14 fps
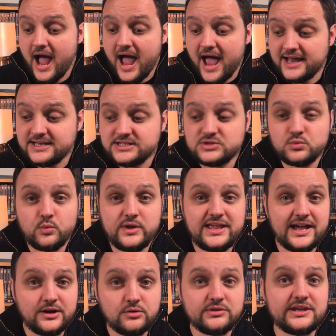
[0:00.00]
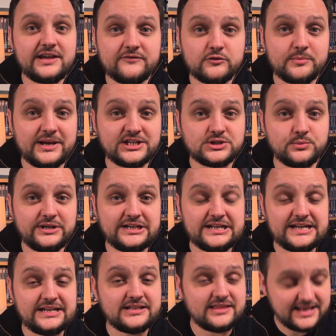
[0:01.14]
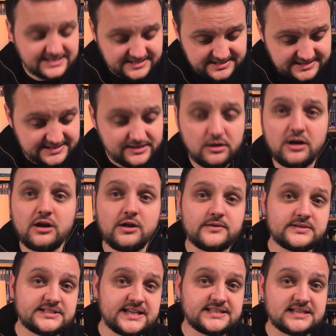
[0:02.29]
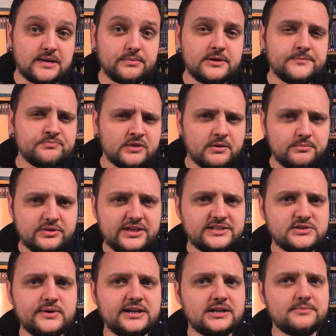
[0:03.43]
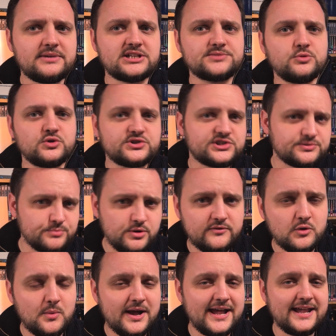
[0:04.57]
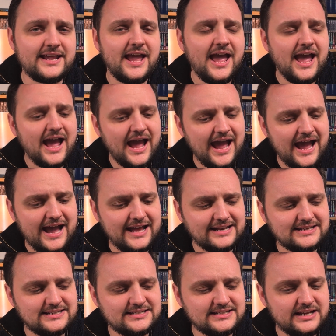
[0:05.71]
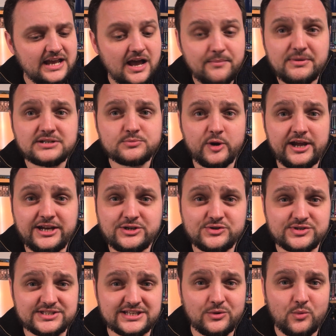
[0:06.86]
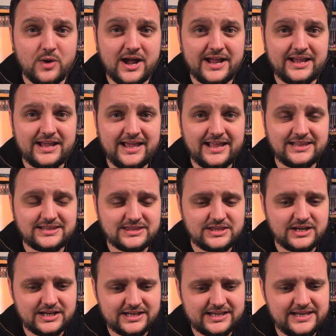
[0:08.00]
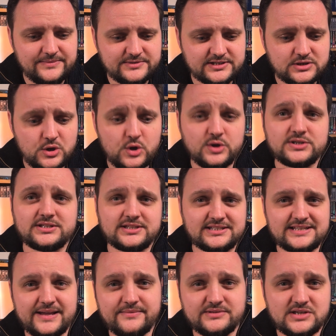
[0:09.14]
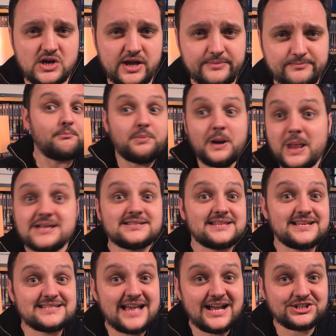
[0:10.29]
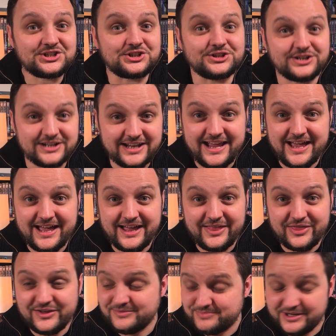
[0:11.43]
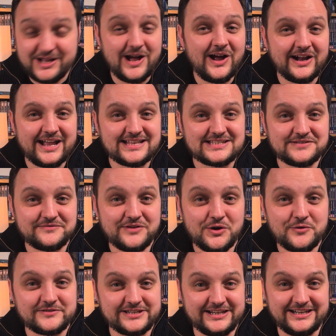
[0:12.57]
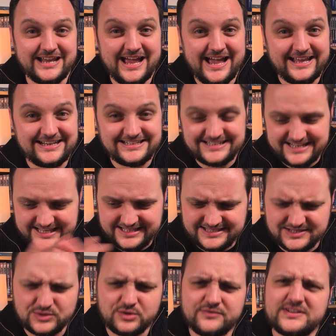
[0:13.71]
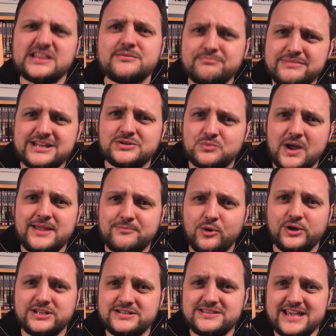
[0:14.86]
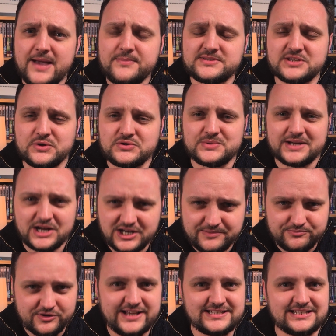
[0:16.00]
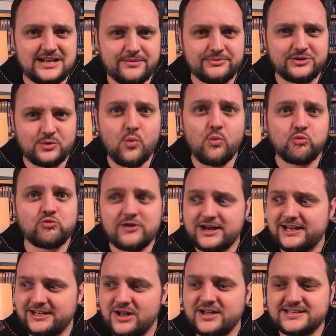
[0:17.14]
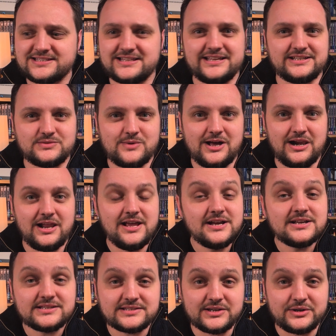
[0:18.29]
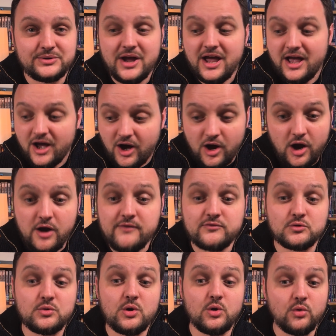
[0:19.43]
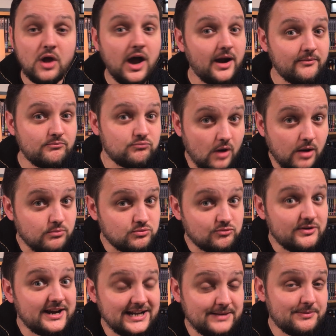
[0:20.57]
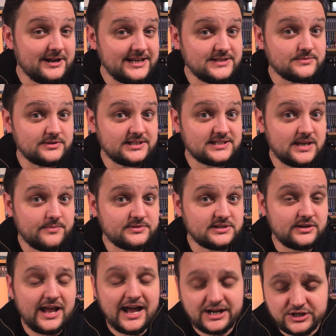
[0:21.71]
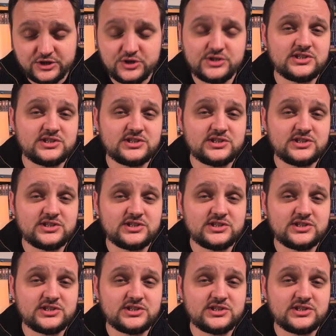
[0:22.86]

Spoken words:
And we get all the information we need. There's still a lot of setup, but they do it in a much more smoother way and a much more interesting way that keeps us hooked at the same time. Plus, there's action that Picard gets involved in, and it's sort of in the midway point of the episode, so it kind of breaks it up really nicely as well. So overall, I'm really pleased with this episode. I had a good